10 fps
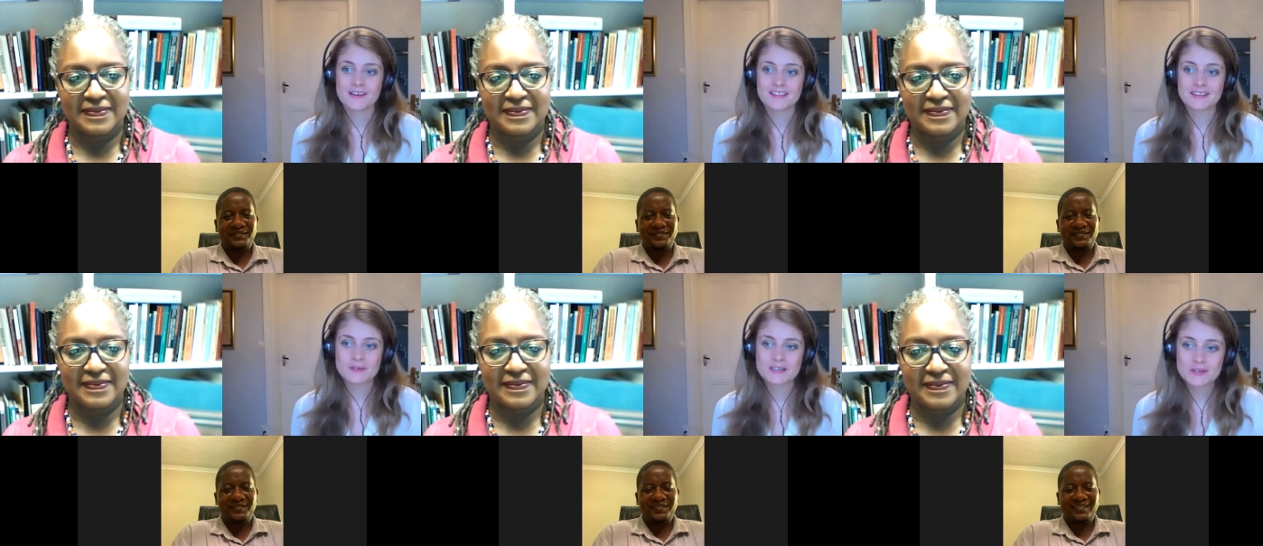
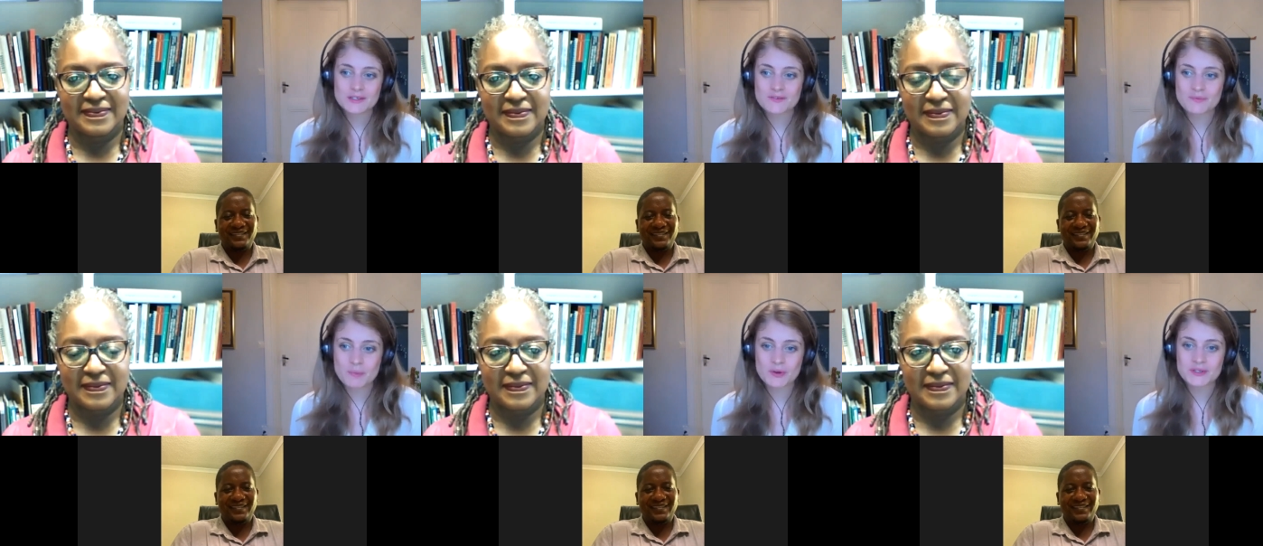Speaker 1: there were lots of
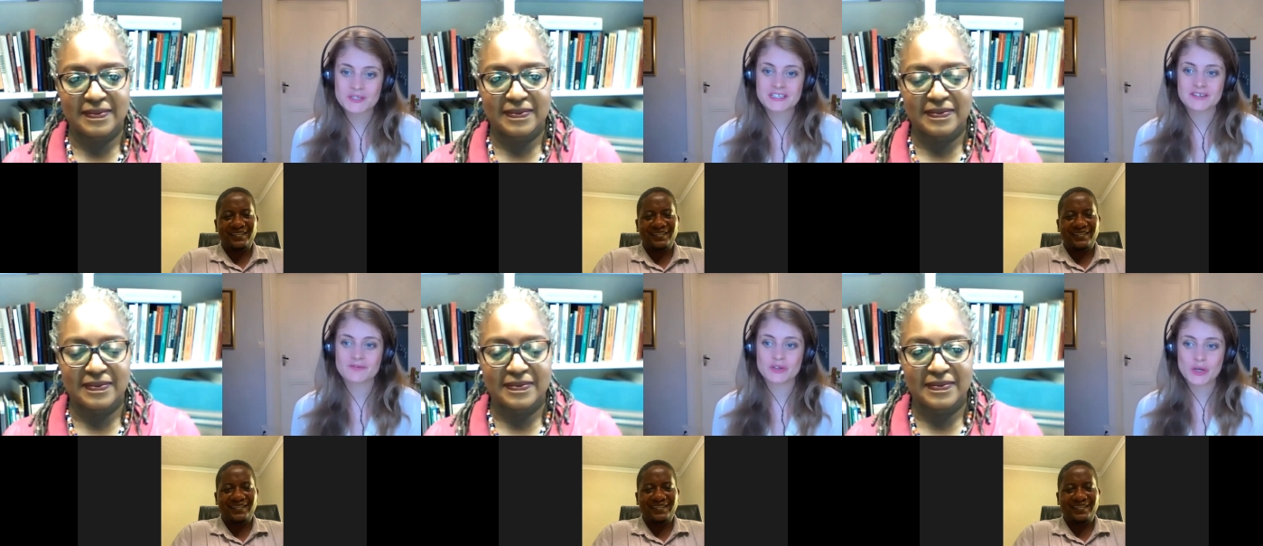
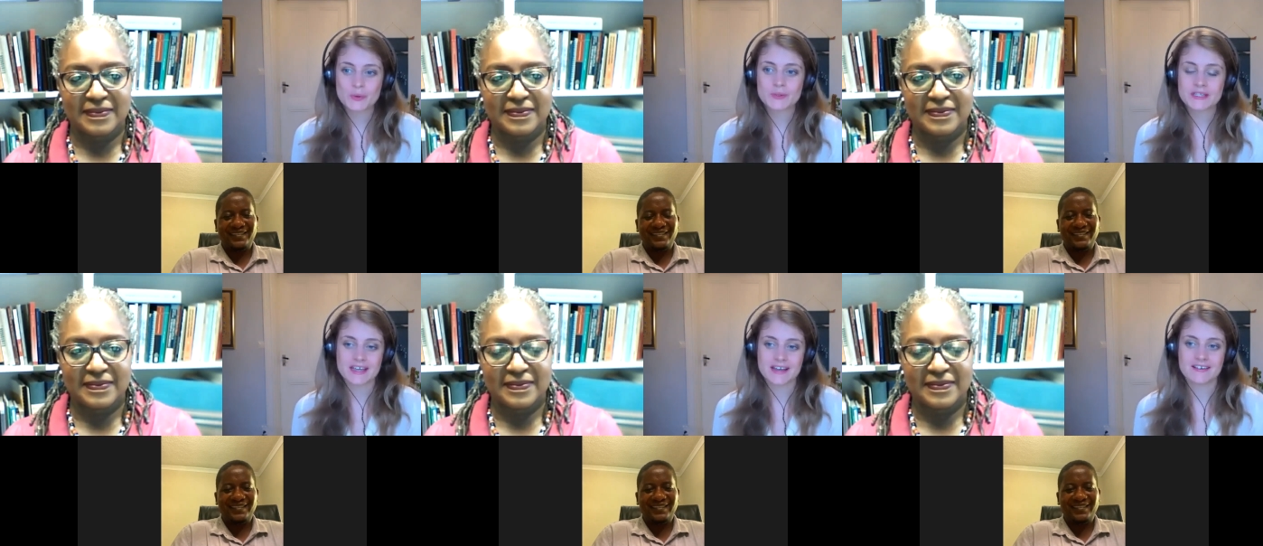positive
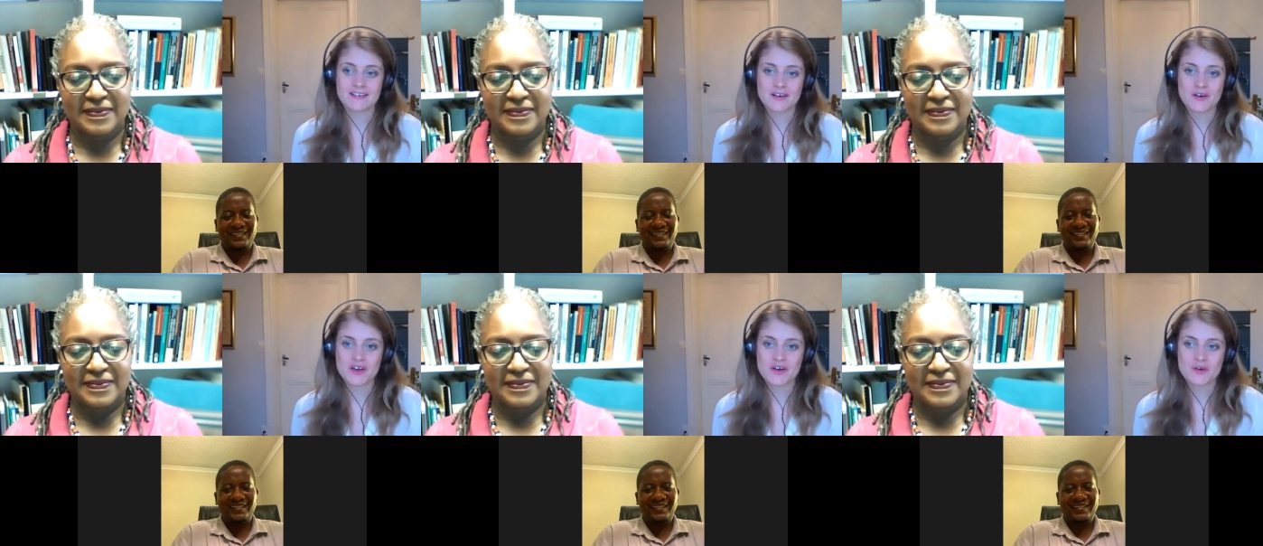notes here
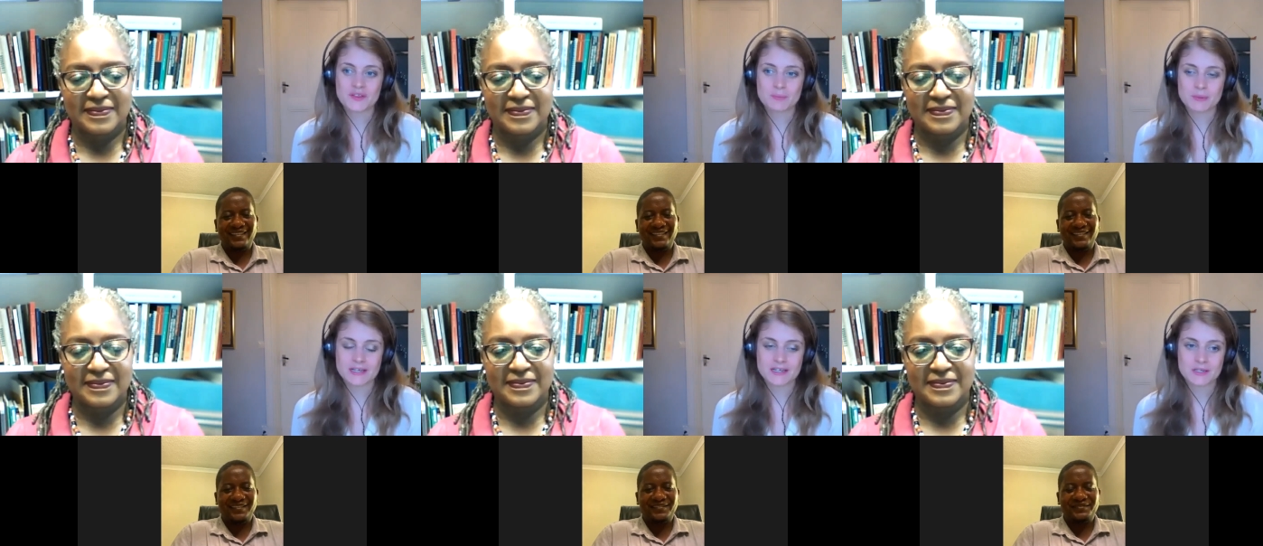uh, on the
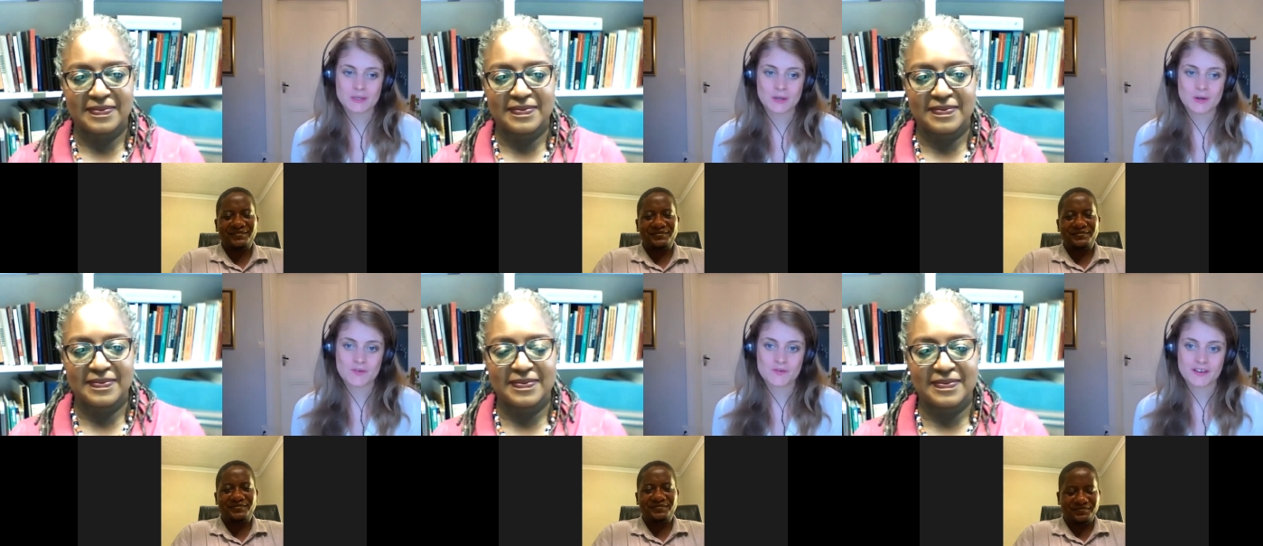potential
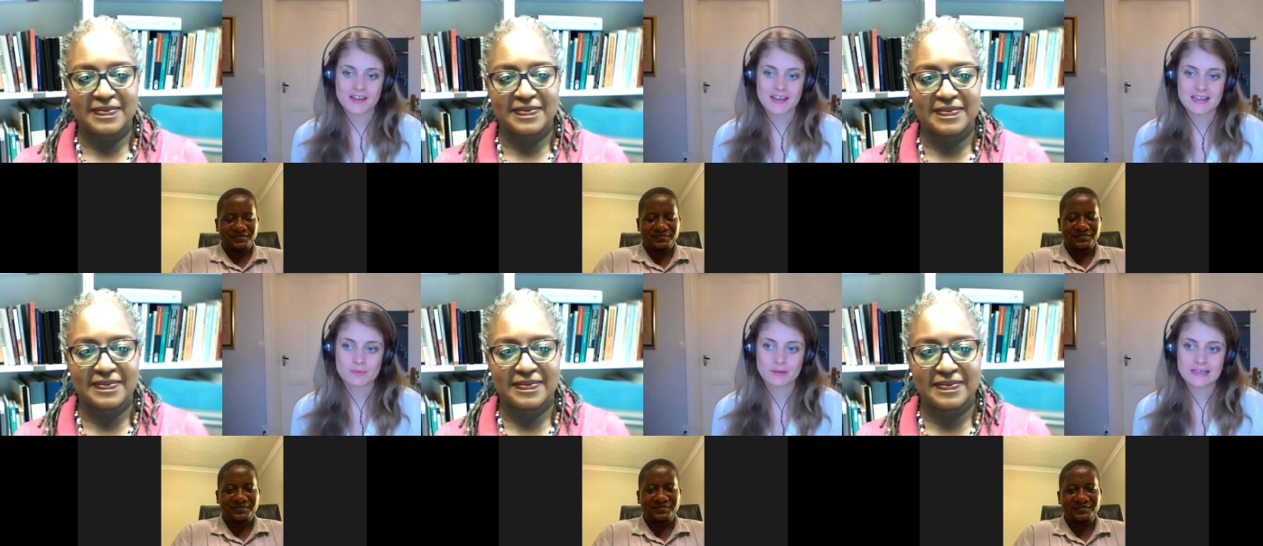of uh,
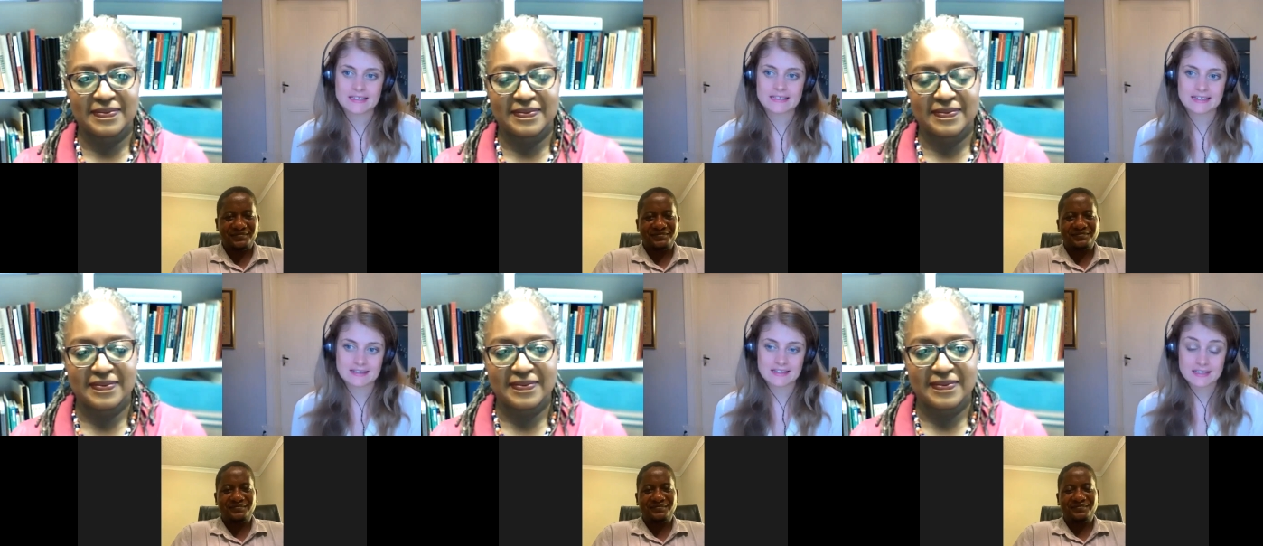edible in
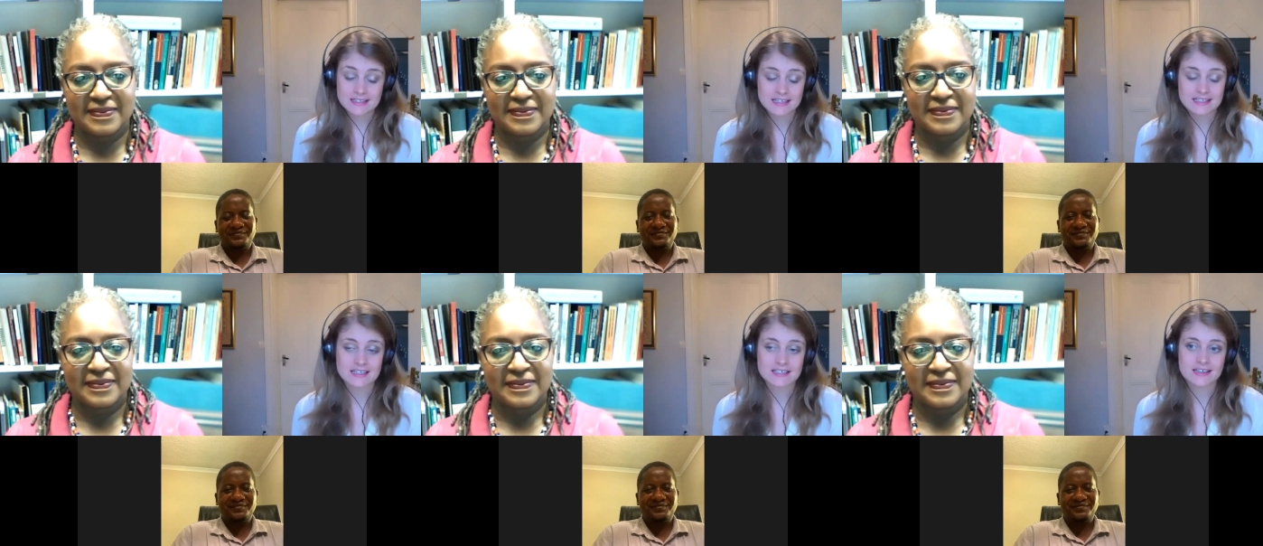
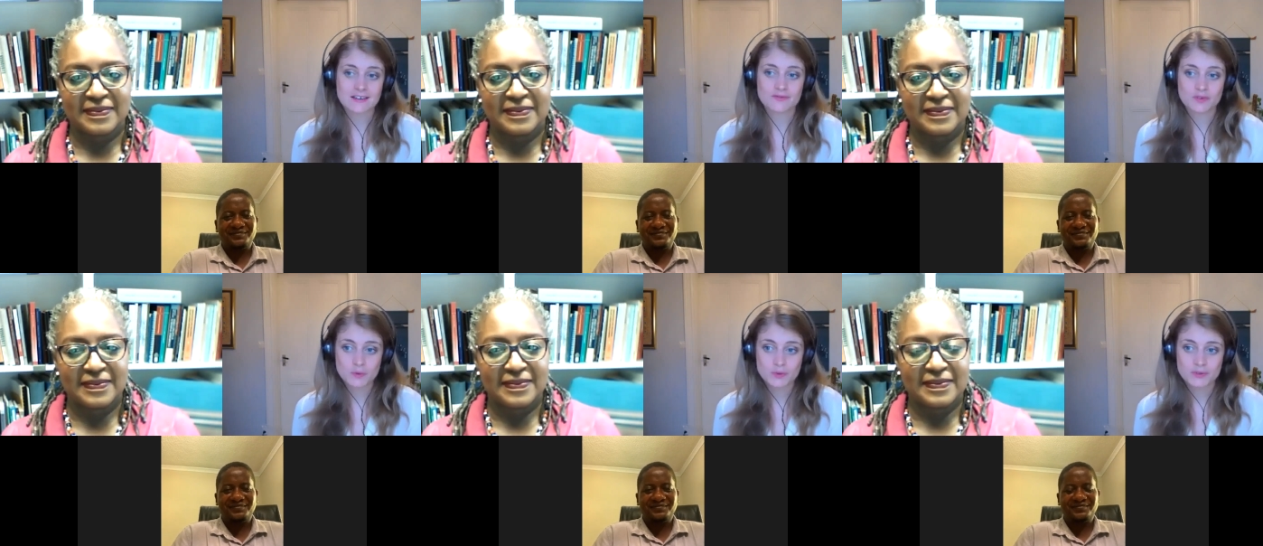insects as uh,
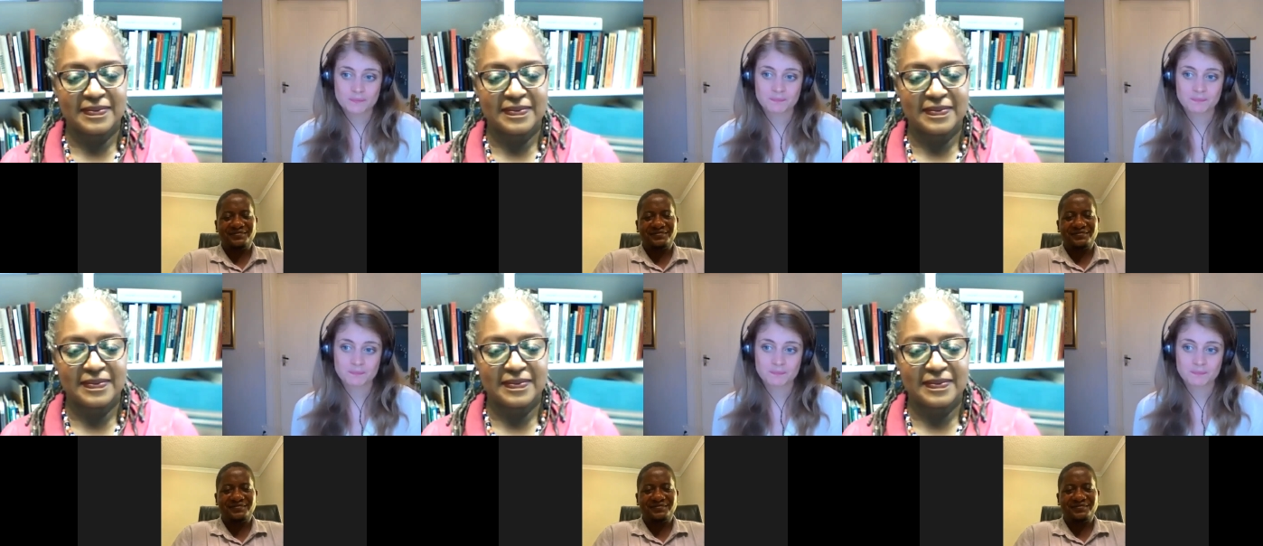food